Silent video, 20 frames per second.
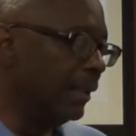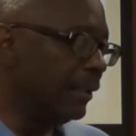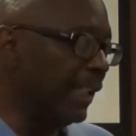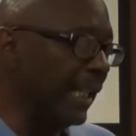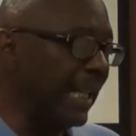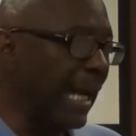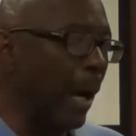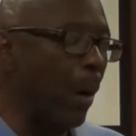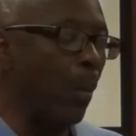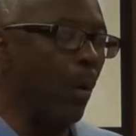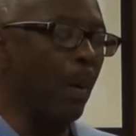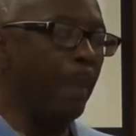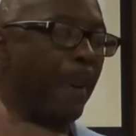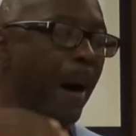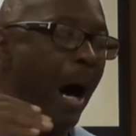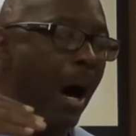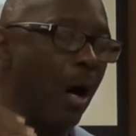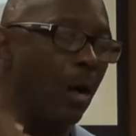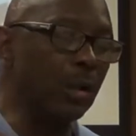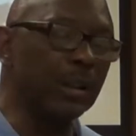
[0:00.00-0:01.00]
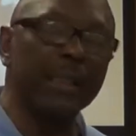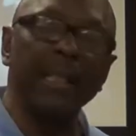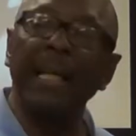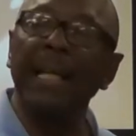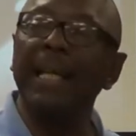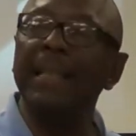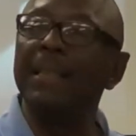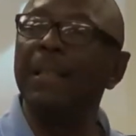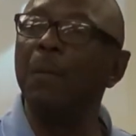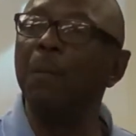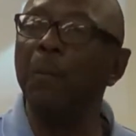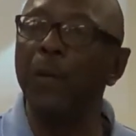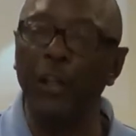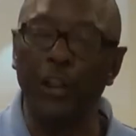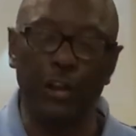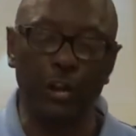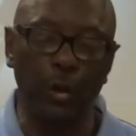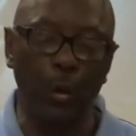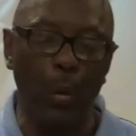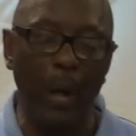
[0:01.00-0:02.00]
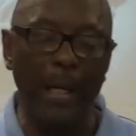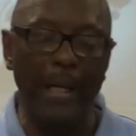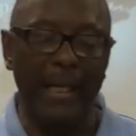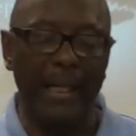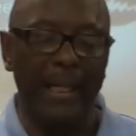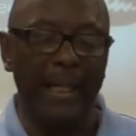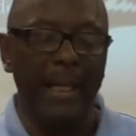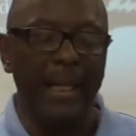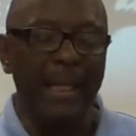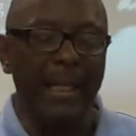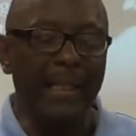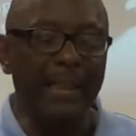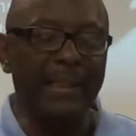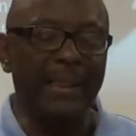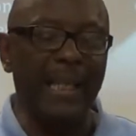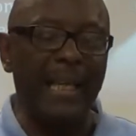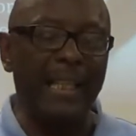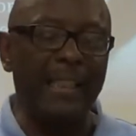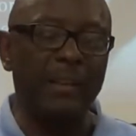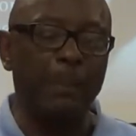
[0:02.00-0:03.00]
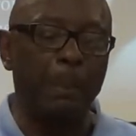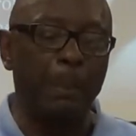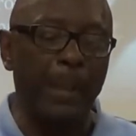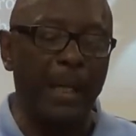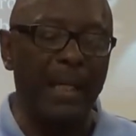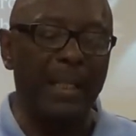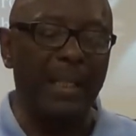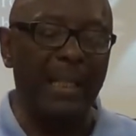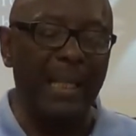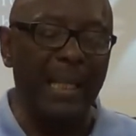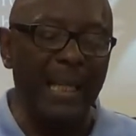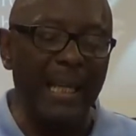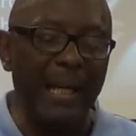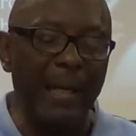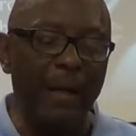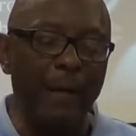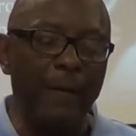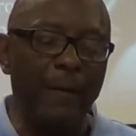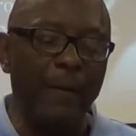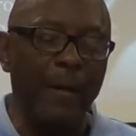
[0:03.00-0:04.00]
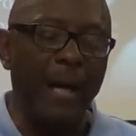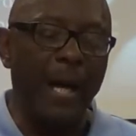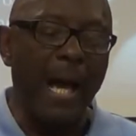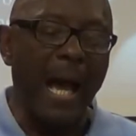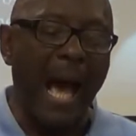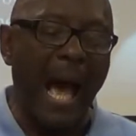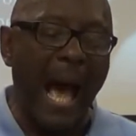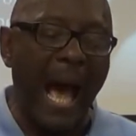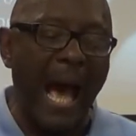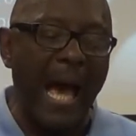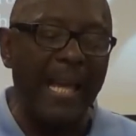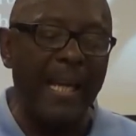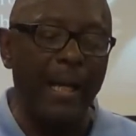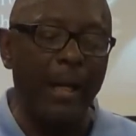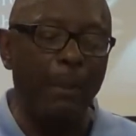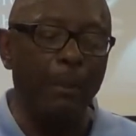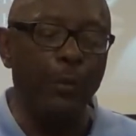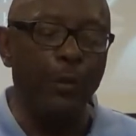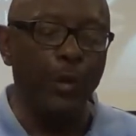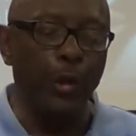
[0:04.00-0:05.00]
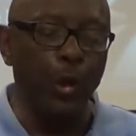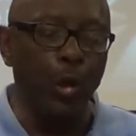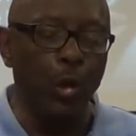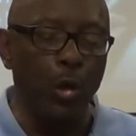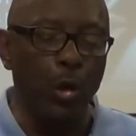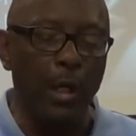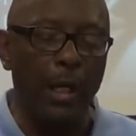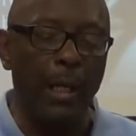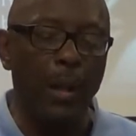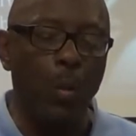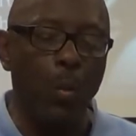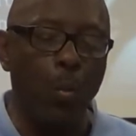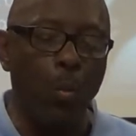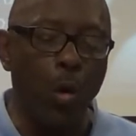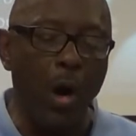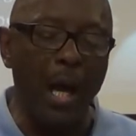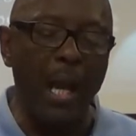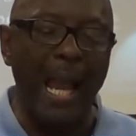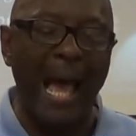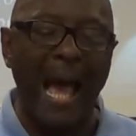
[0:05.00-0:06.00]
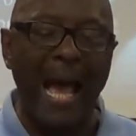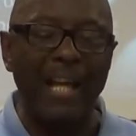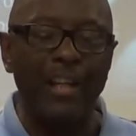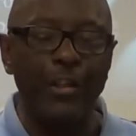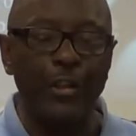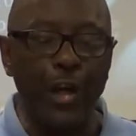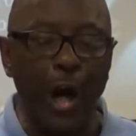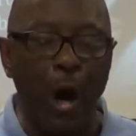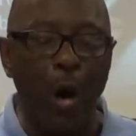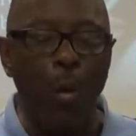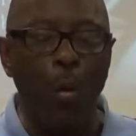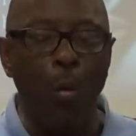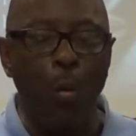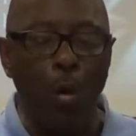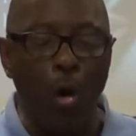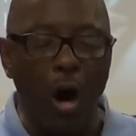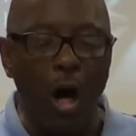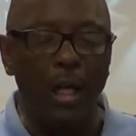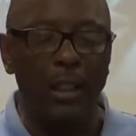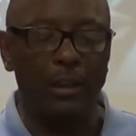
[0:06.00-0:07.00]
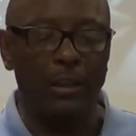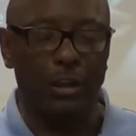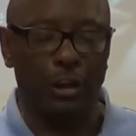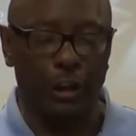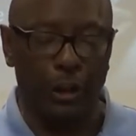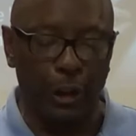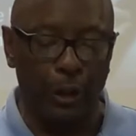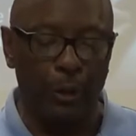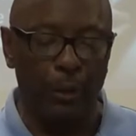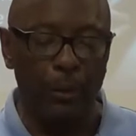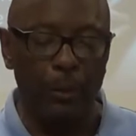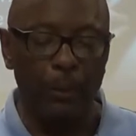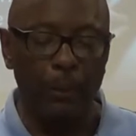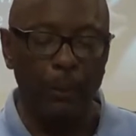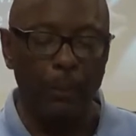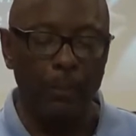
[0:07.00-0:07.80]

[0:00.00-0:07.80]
Check out what Paul says in verse 20. He says, but if I am doing what I don't want to,